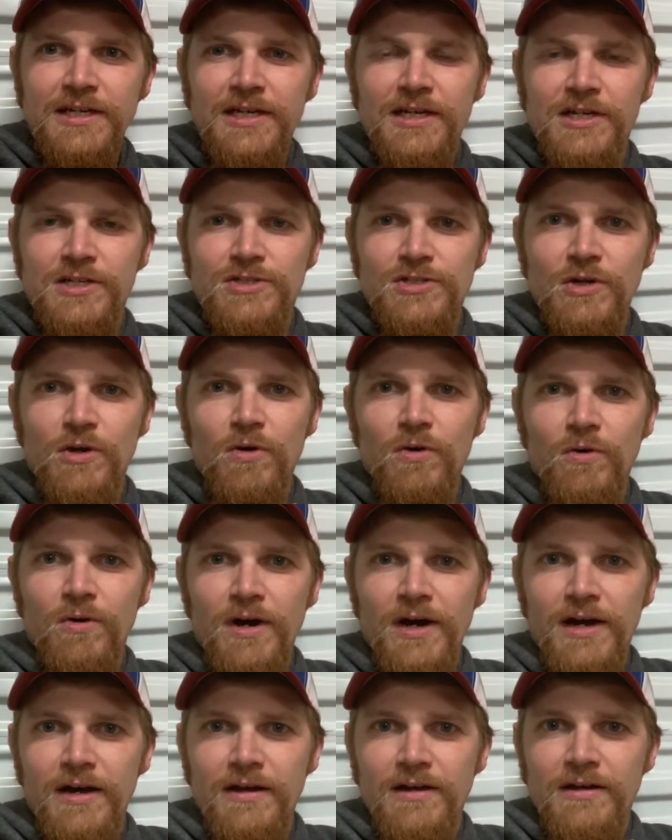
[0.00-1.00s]

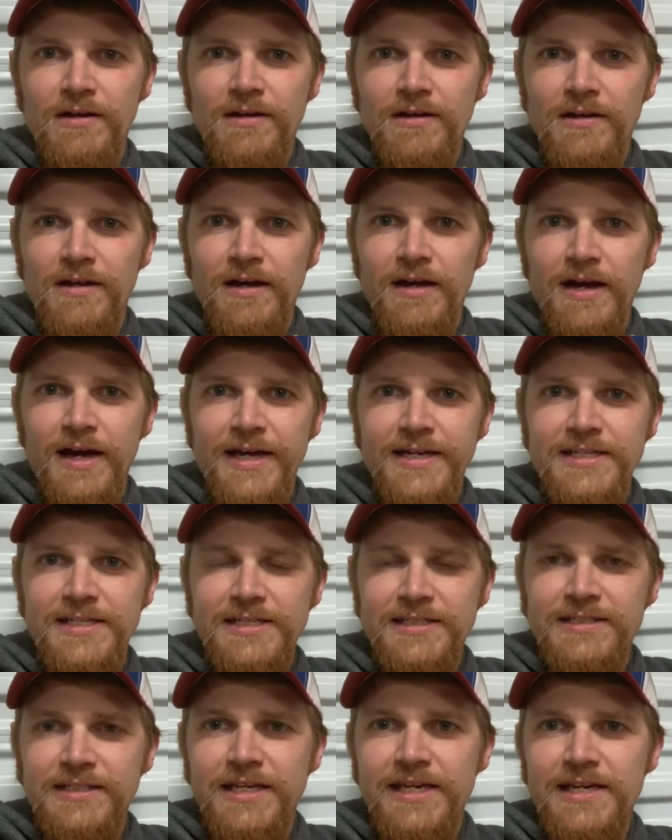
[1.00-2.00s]
so
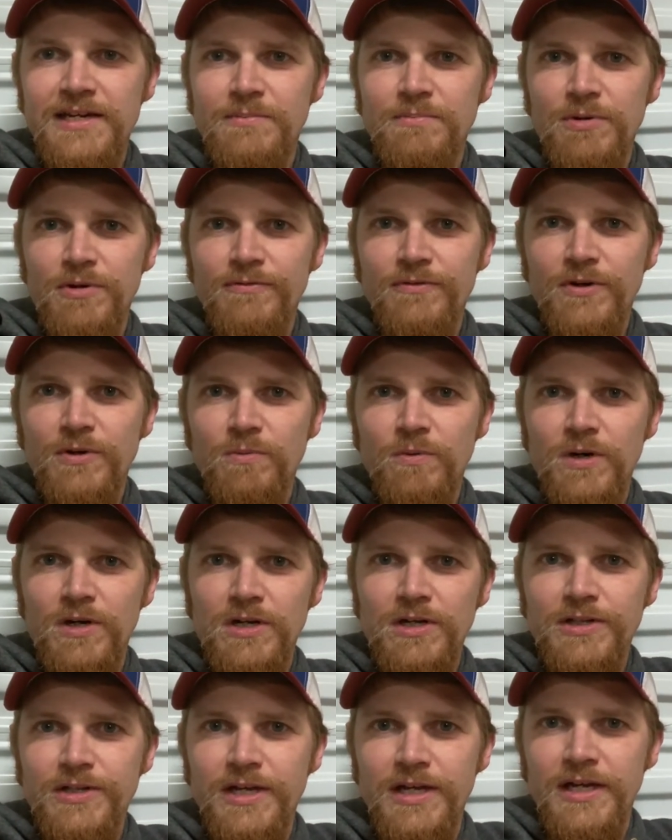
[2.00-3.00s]
ideally in a perfect
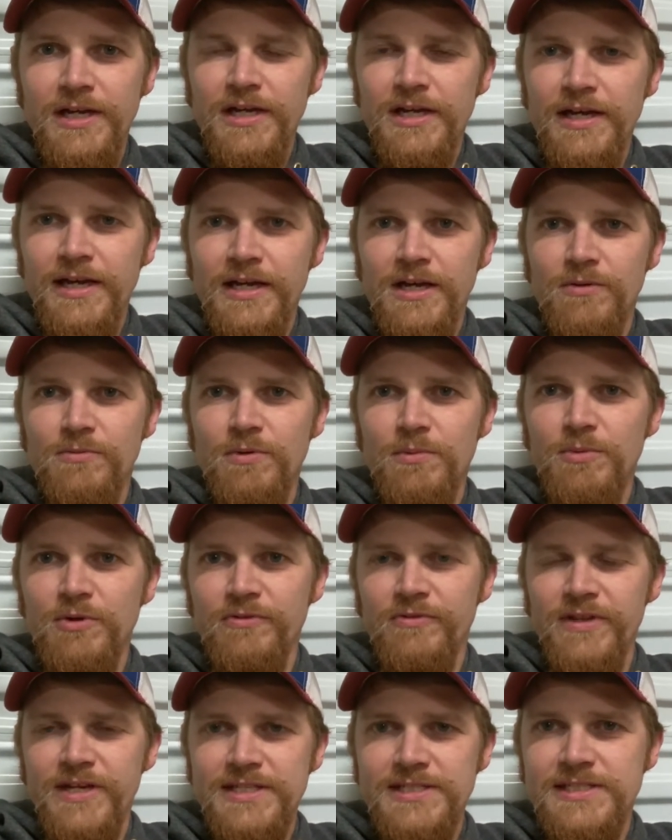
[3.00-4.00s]
world, I could
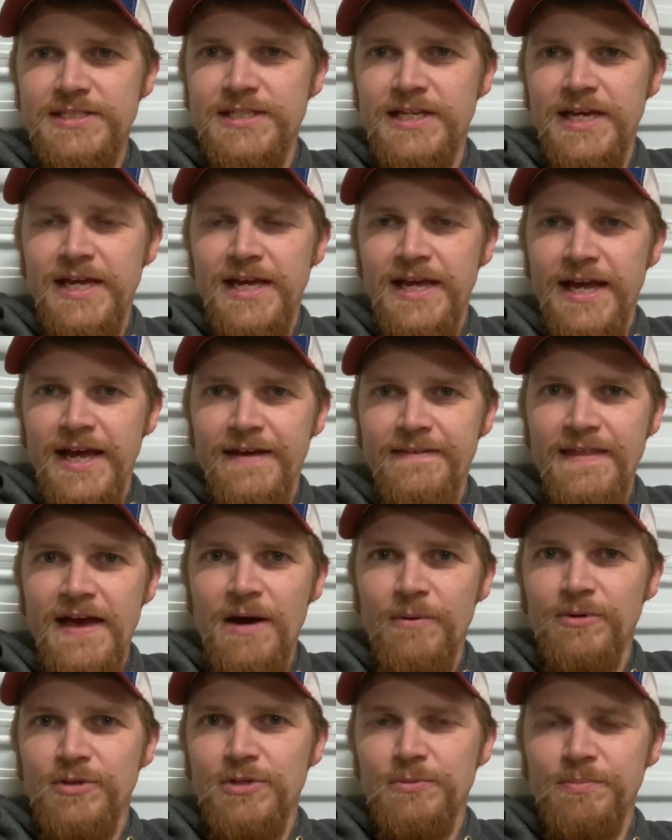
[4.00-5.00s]
remove this and
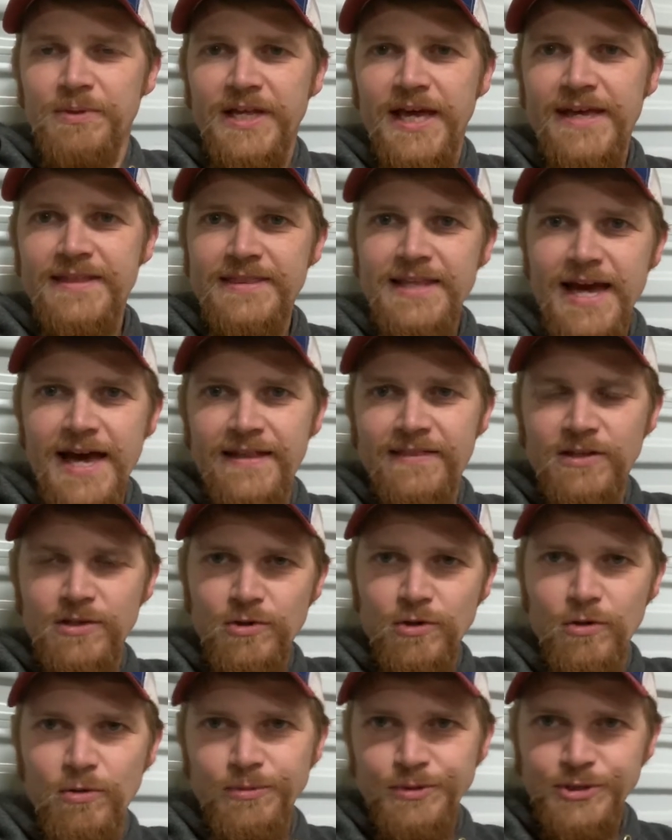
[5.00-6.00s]
that would duplicate that. The
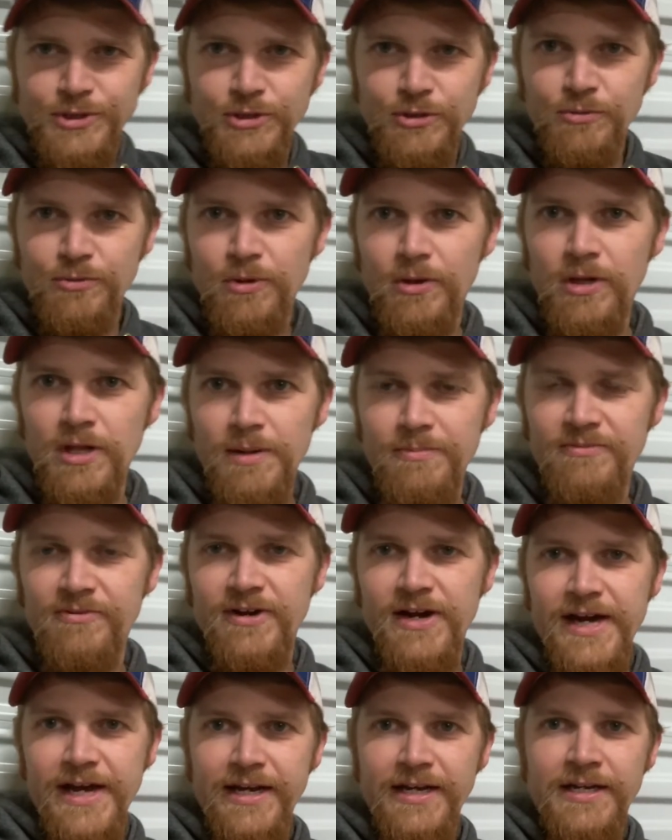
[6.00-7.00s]
door will still roll up
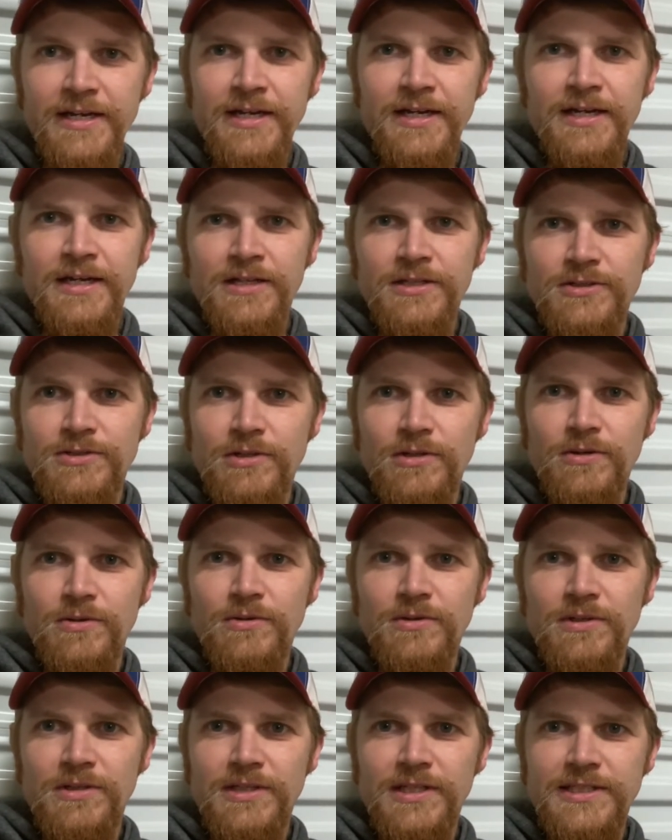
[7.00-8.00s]
fine.
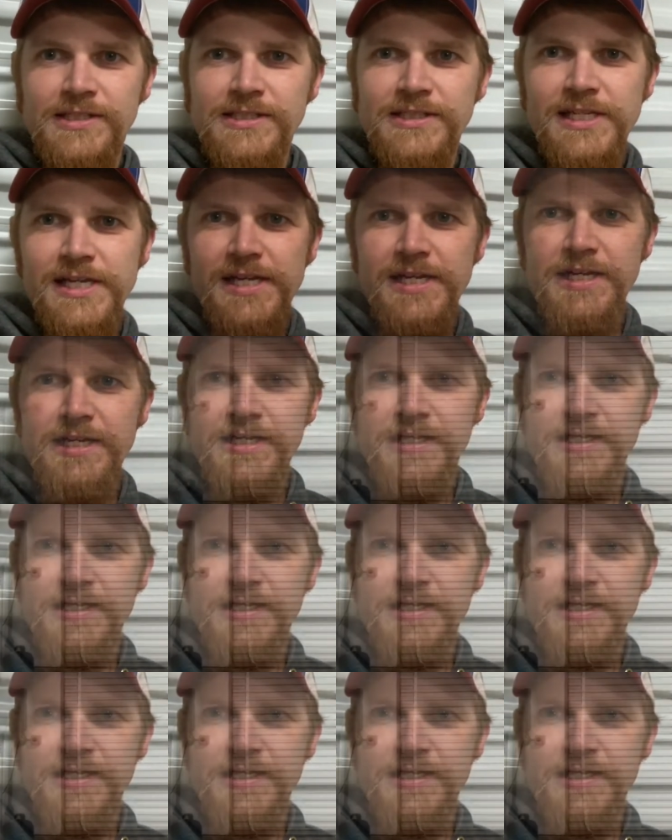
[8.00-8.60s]
So let's see.